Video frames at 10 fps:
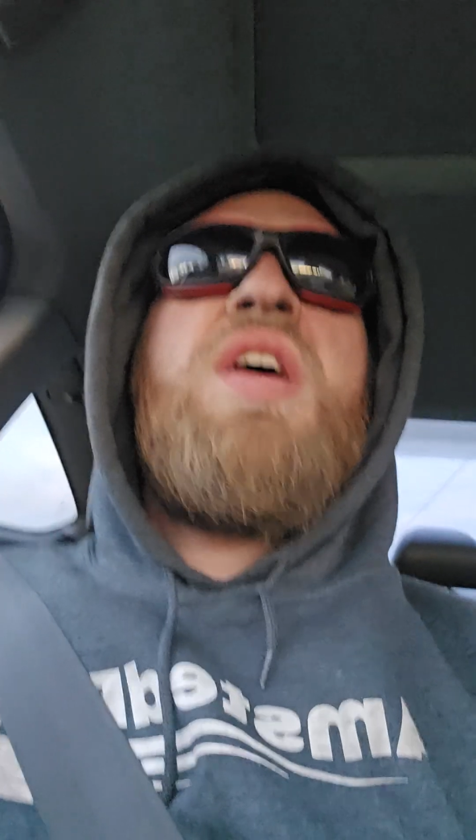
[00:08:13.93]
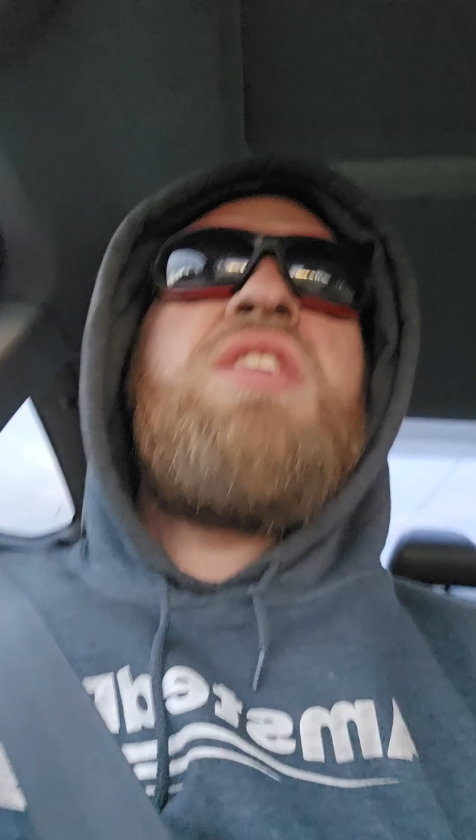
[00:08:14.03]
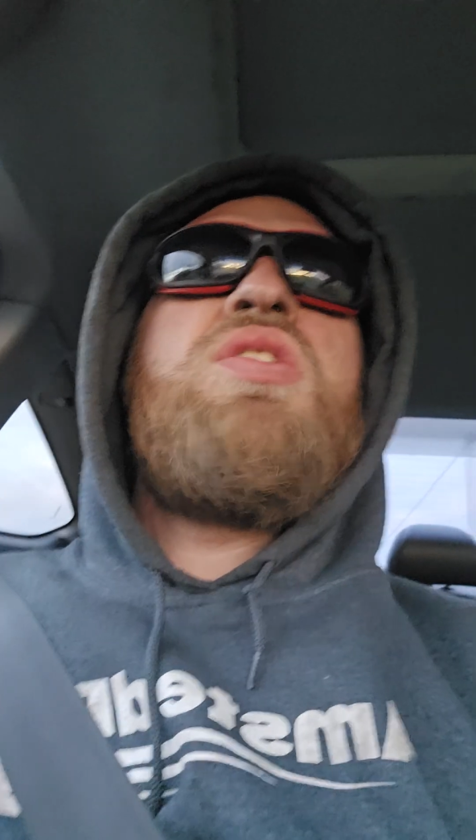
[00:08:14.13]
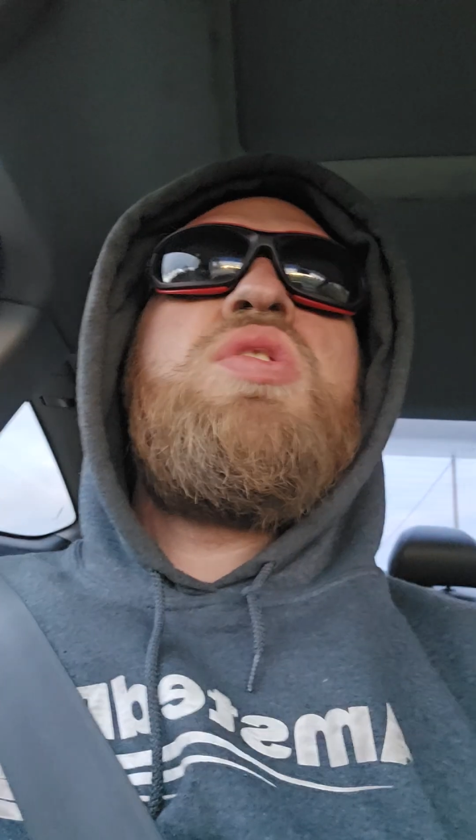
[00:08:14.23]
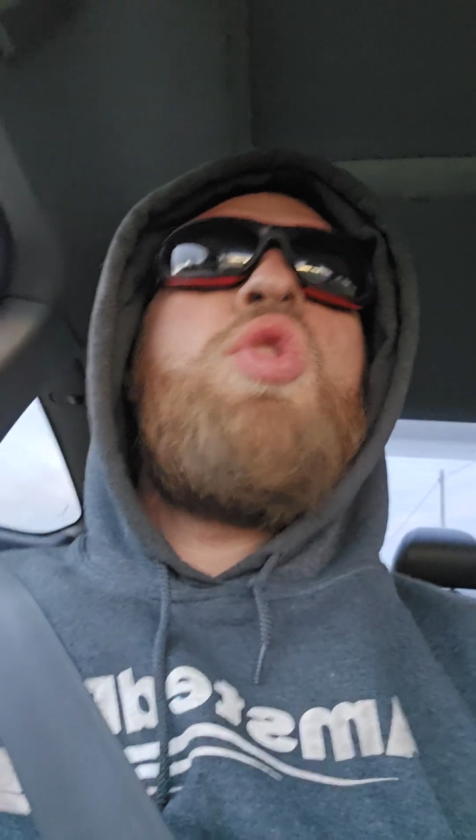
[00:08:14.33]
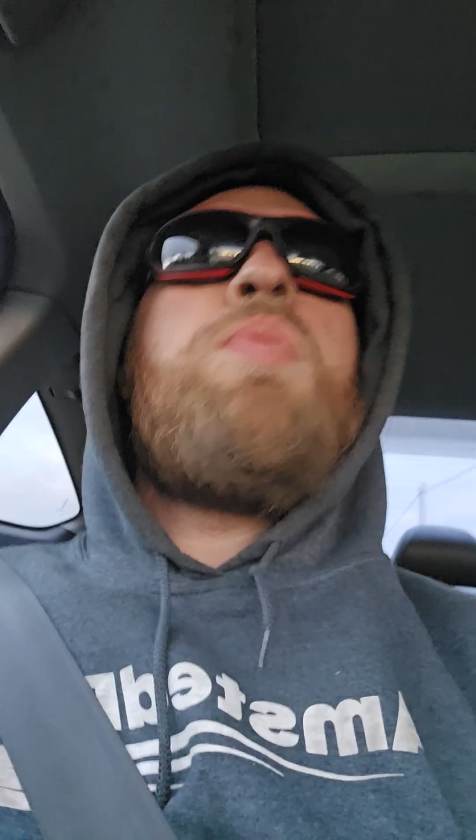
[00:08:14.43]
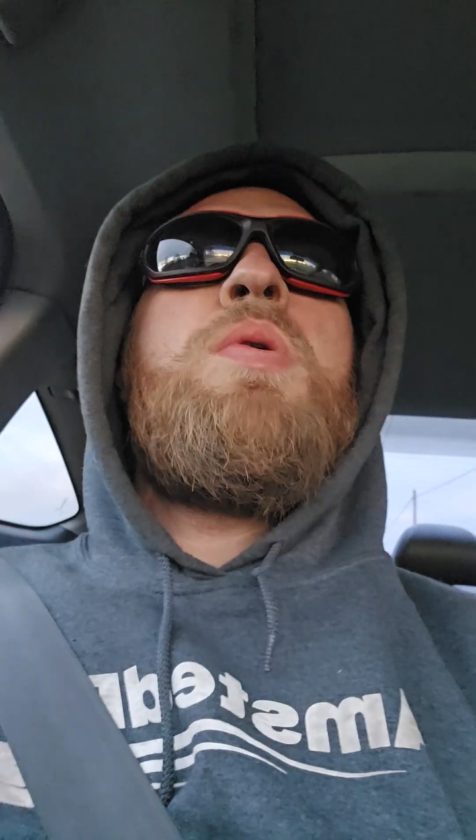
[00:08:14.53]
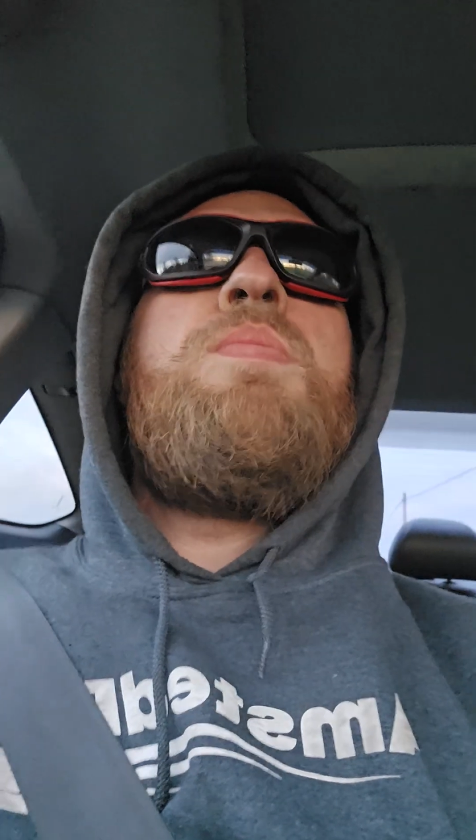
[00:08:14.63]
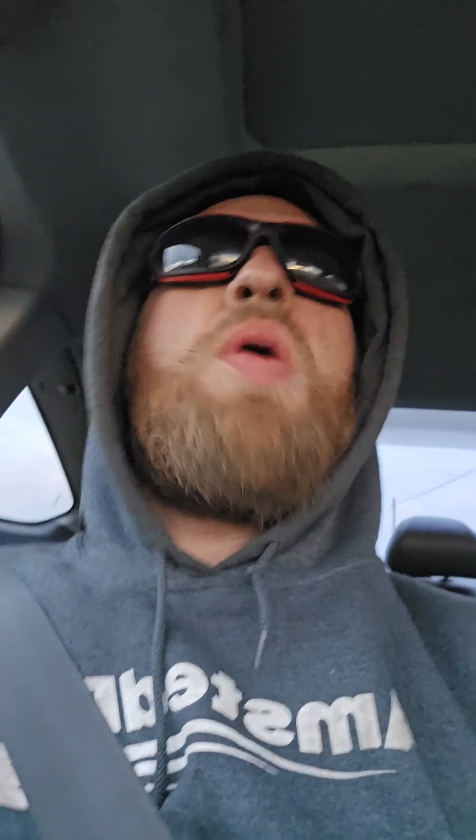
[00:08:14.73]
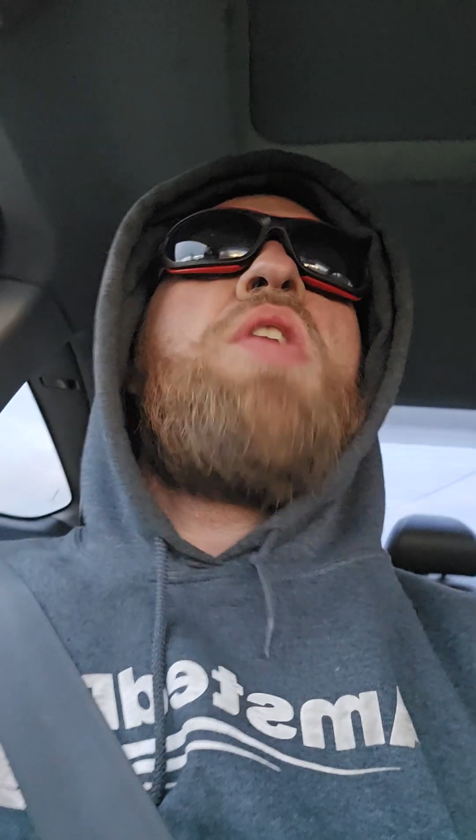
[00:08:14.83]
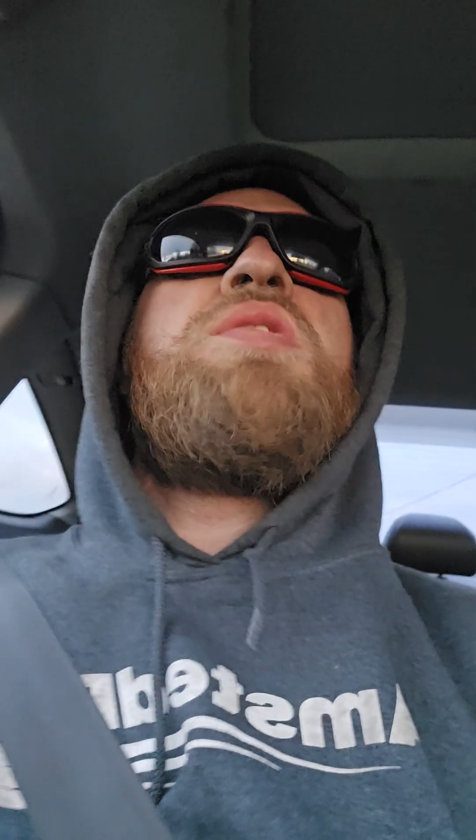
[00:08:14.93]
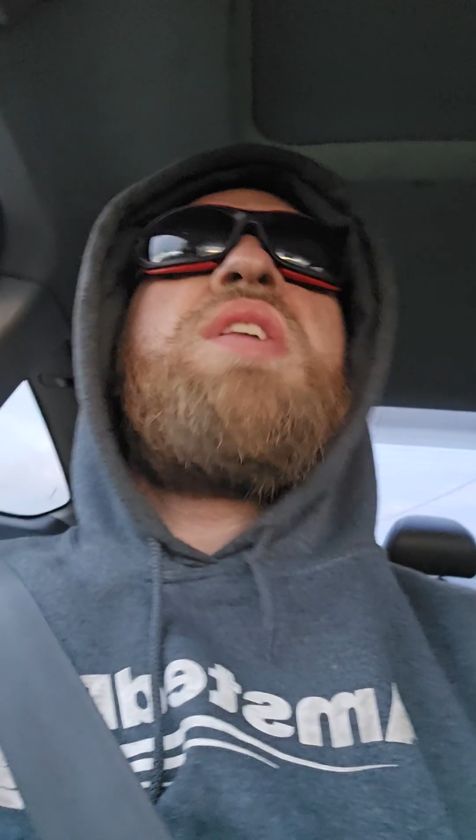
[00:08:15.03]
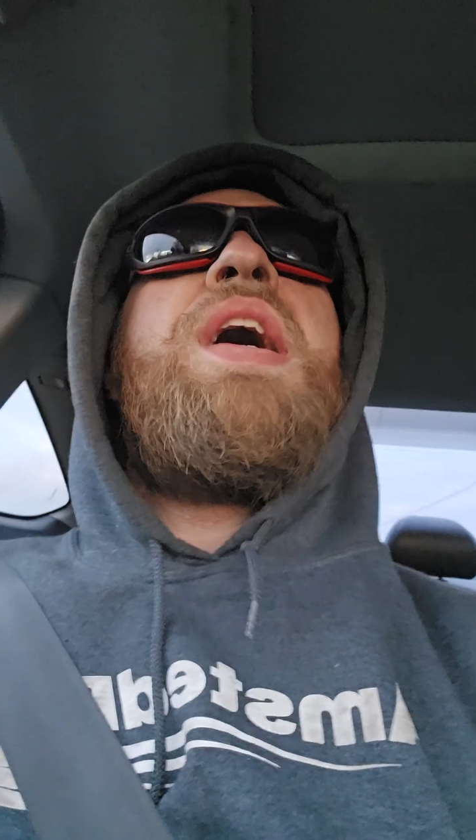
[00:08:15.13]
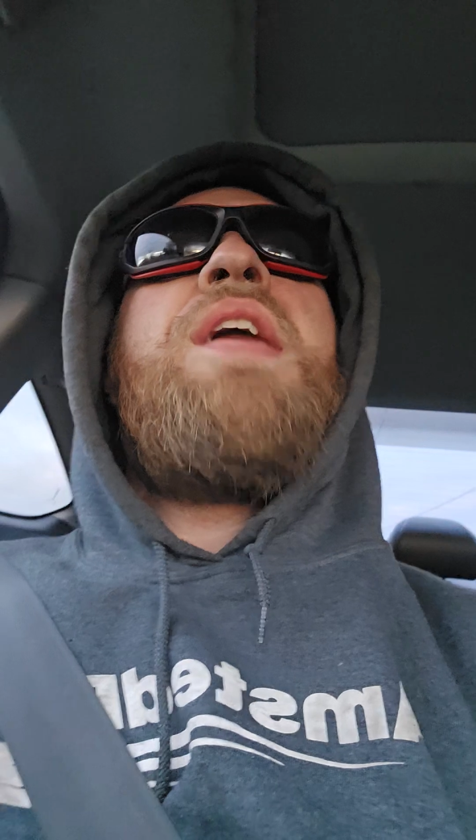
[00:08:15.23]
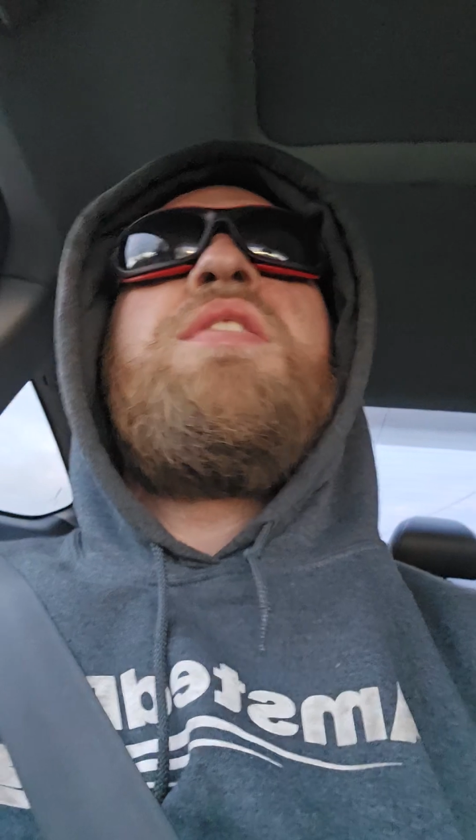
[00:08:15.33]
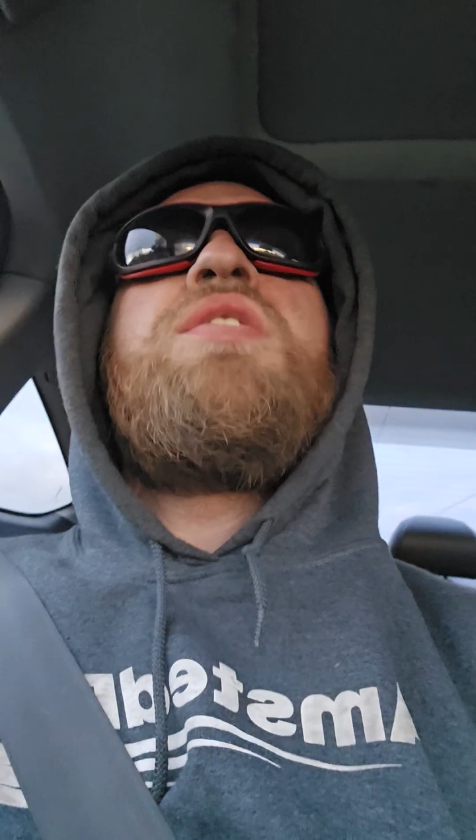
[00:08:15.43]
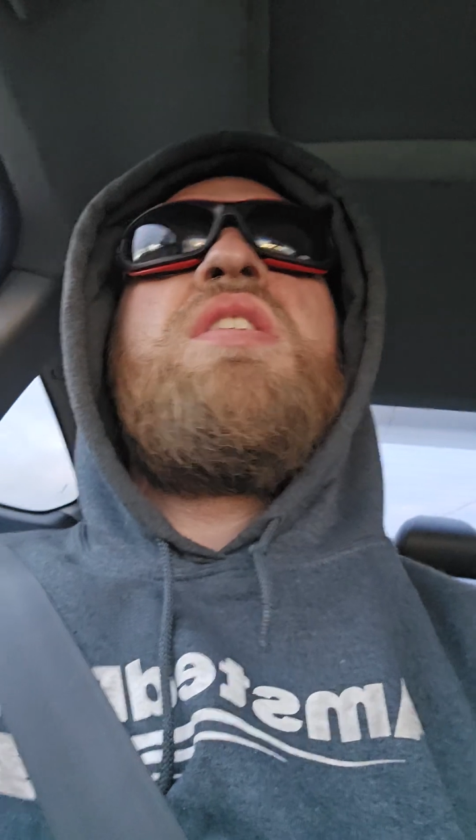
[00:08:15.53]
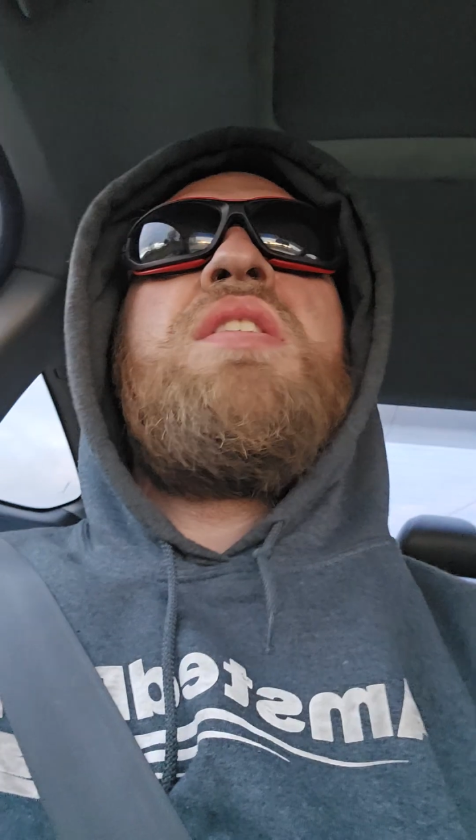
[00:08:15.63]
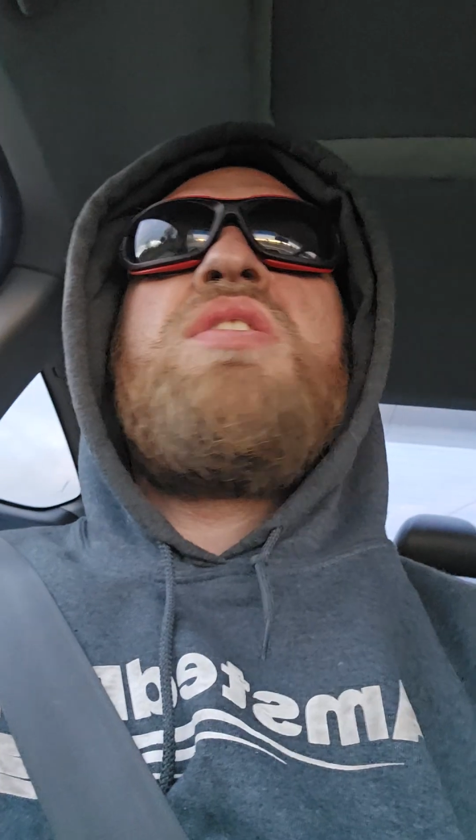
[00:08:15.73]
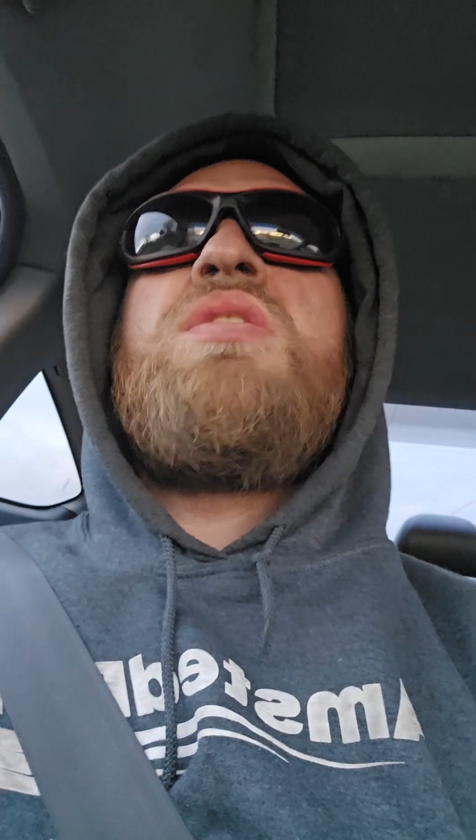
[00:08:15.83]
super bursts of
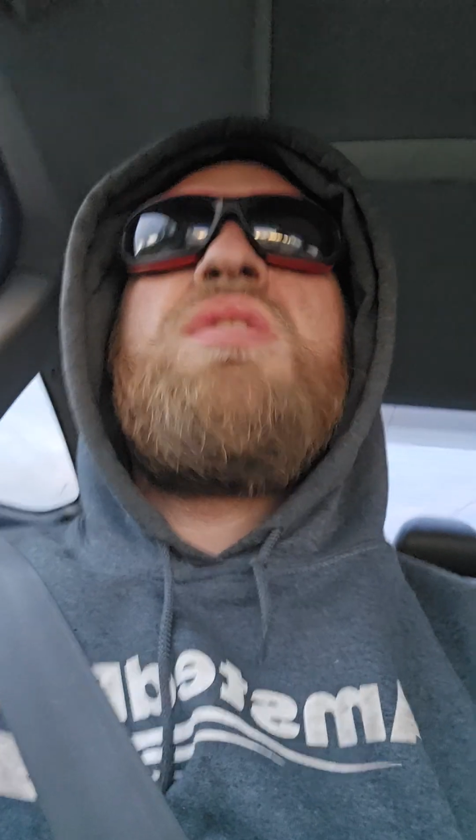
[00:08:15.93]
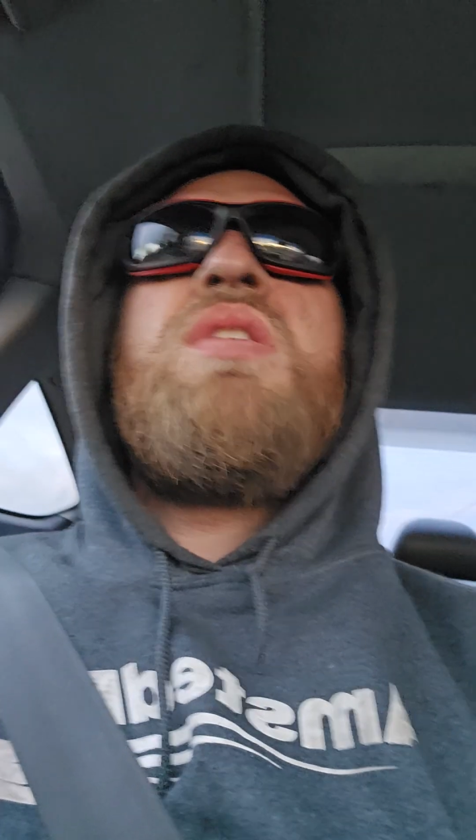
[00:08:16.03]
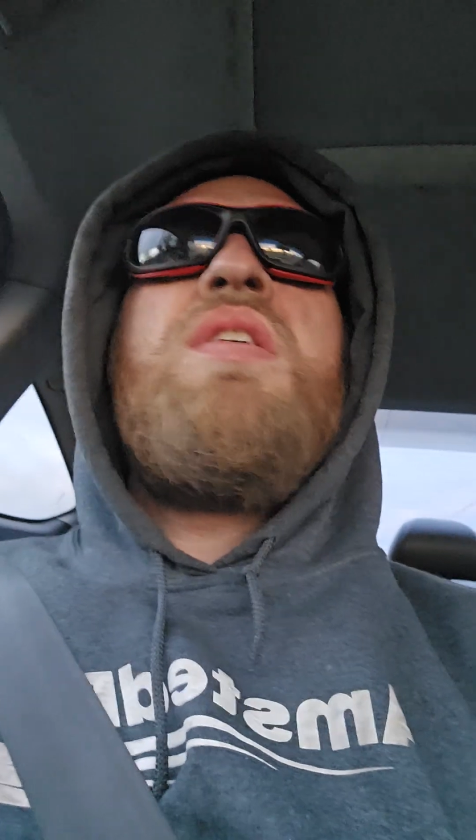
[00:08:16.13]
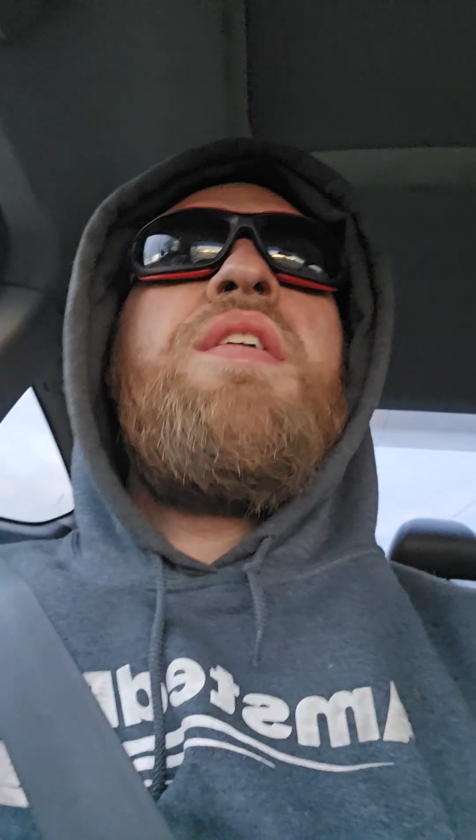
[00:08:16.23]
energy, and just